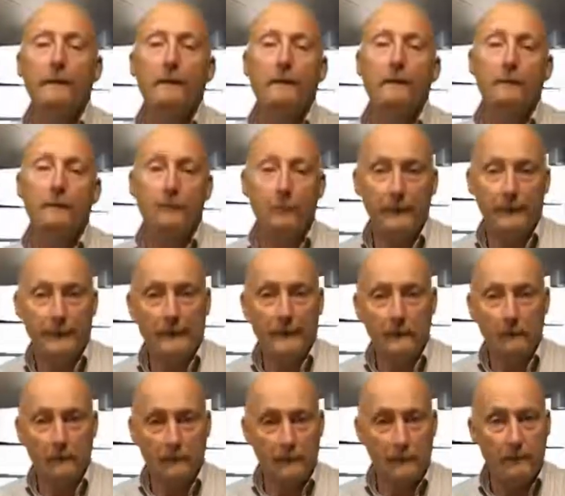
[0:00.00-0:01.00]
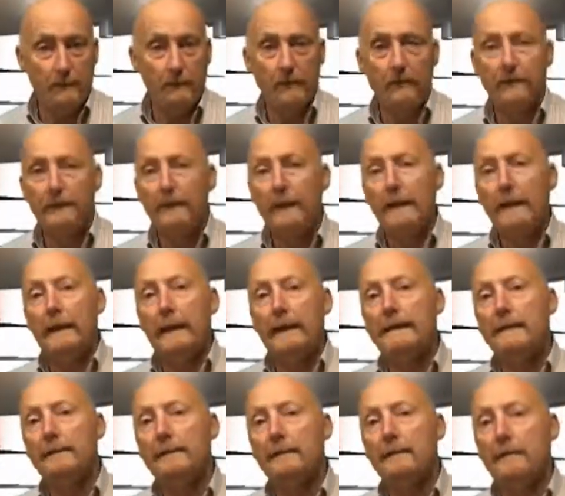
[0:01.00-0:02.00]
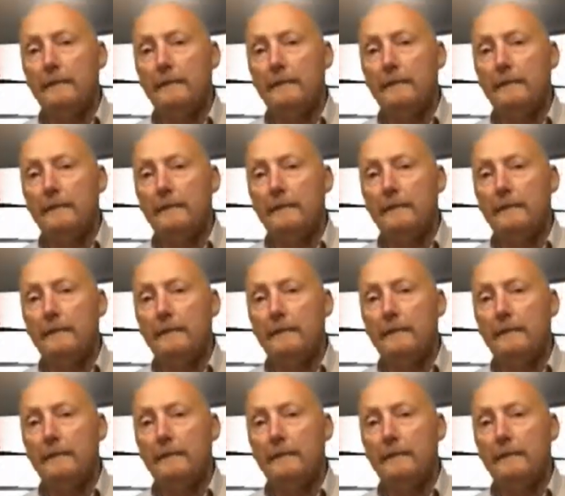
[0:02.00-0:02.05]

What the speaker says: What we need to remember is that